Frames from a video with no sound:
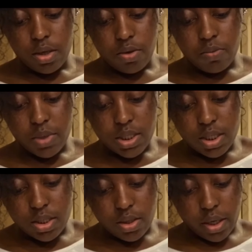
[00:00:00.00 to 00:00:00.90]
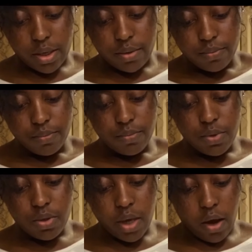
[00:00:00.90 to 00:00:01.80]
mix it so that you
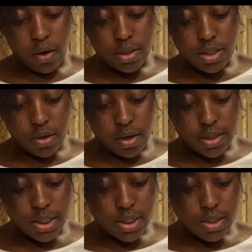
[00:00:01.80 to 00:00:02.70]
get all the sauce.